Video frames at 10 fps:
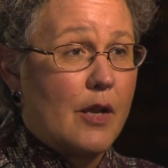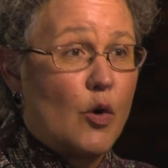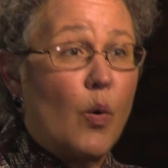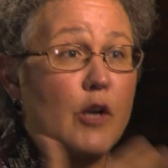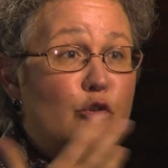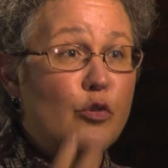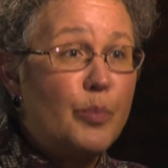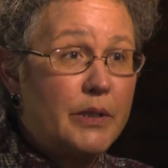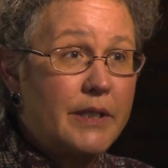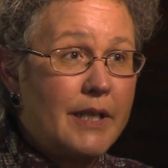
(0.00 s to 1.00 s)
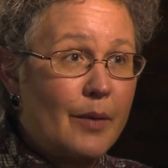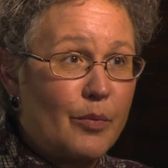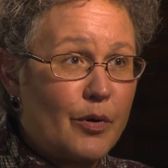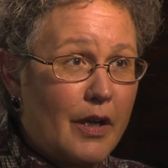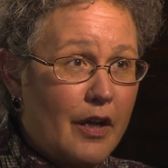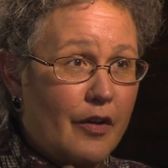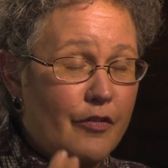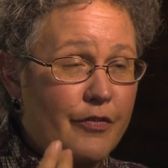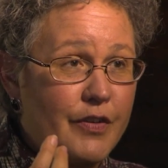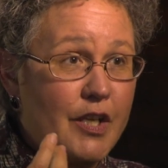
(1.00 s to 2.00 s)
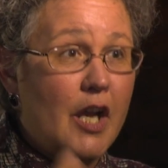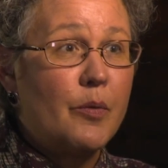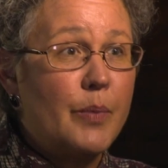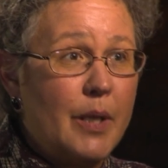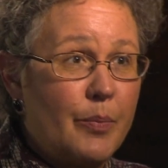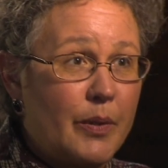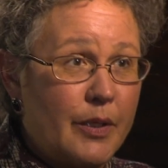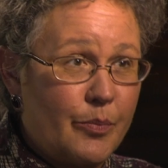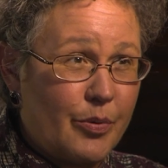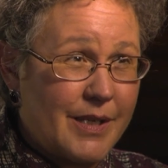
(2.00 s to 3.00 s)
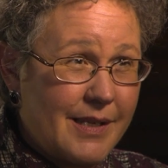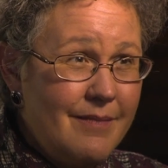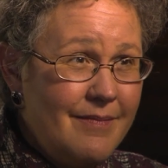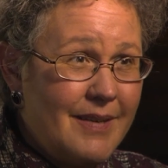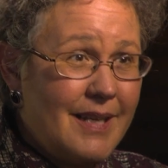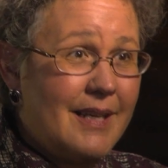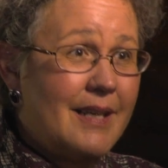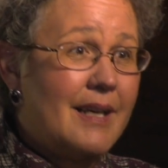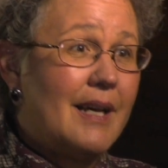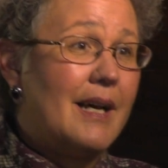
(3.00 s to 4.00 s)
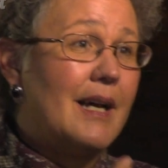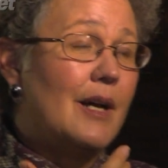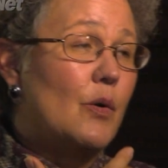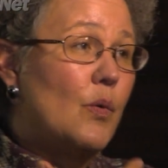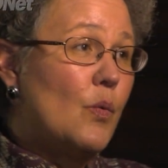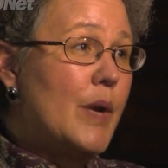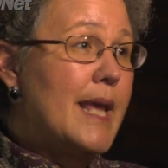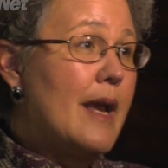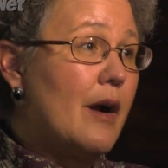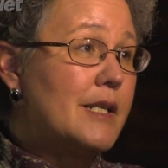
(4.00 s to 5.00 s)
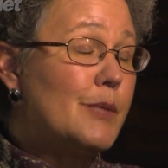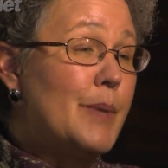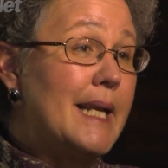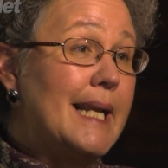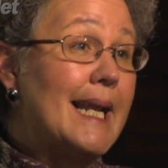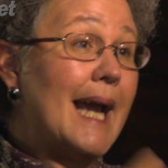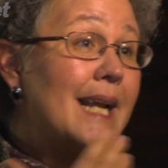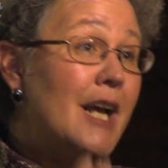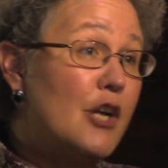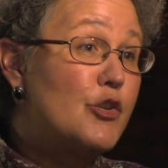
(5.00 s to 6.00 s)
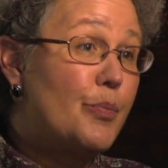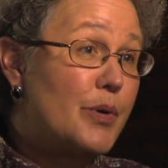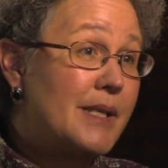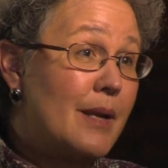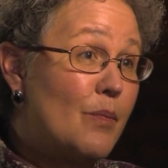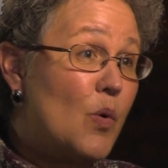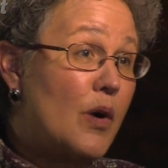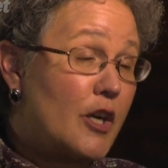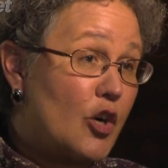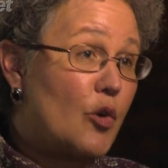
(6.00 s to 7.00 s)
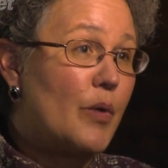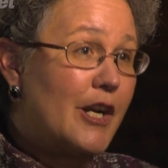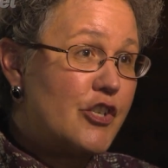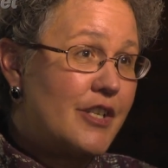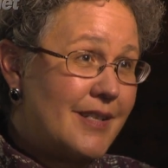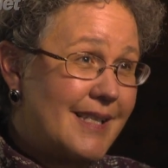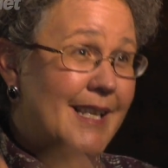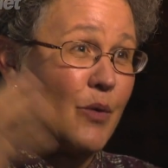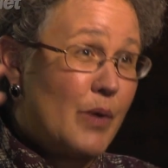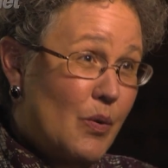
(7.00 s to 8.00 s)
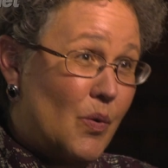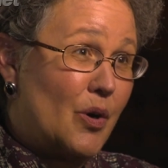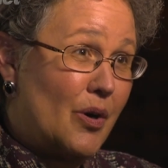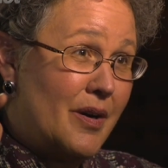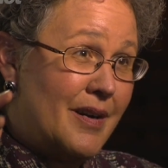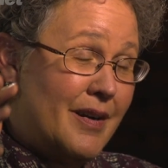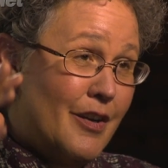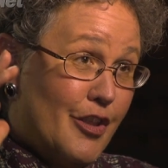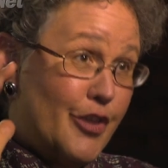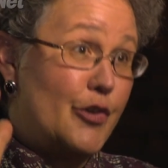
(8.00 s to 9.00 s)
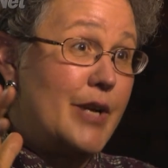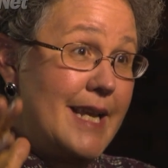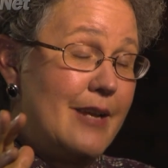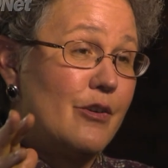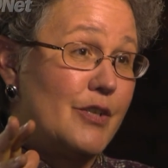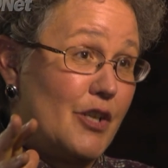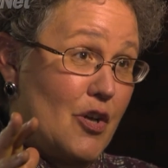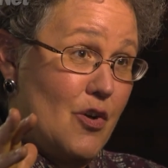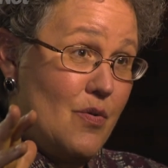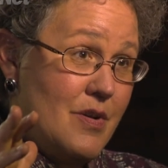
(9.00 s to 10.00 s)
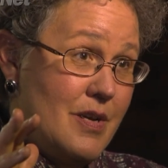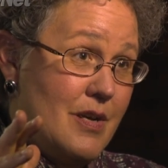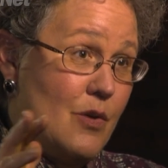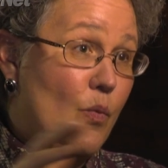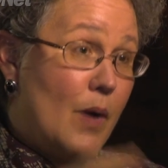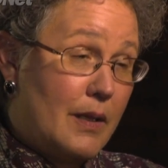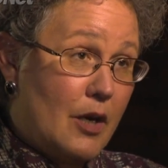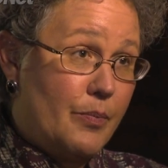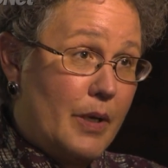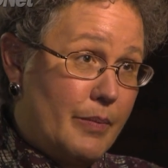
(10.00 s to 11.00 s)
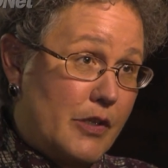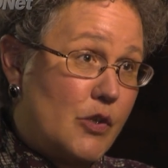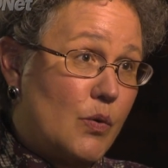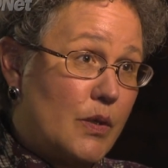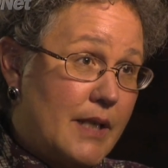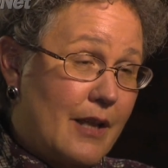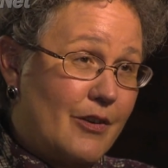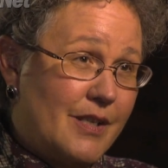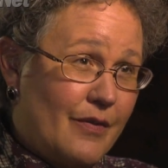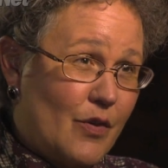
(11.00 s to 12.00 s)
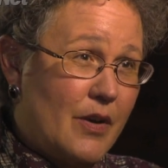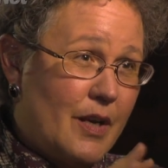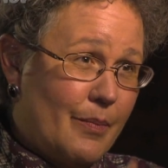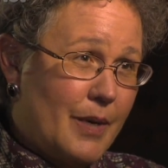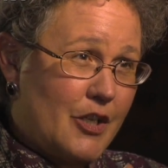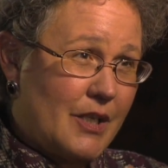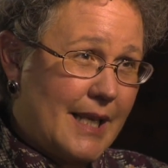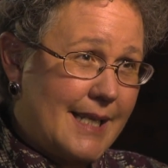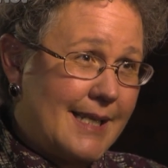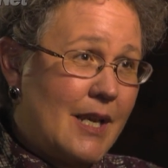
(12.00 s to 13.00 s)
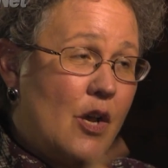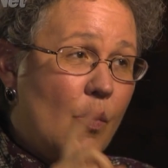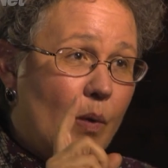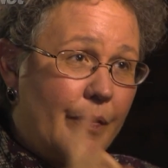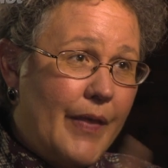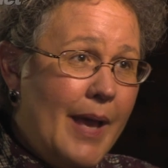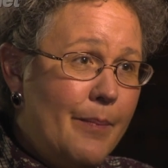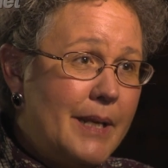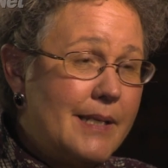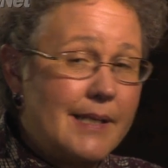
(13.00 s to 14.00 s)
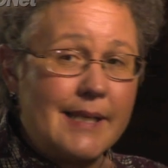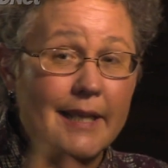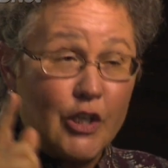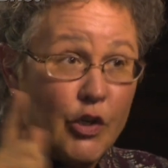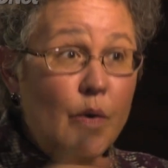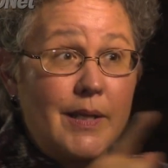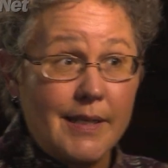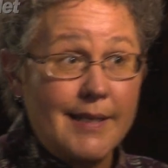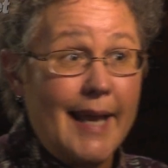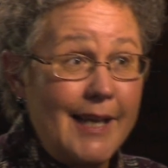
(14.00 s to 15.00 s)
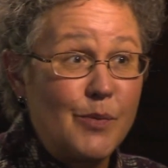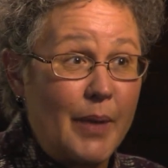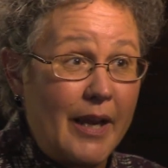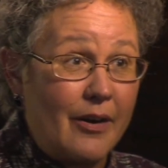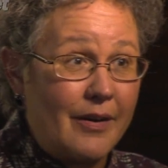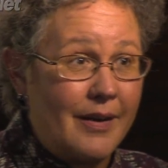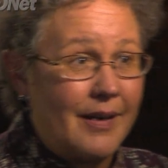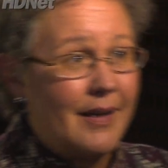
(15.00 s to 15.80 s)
quadrupled the number of young people in prison. We are spending 900% more on corrections than we were 30 years ago, while our public school dollars have gone up much less. What that means is that you as a taxpayer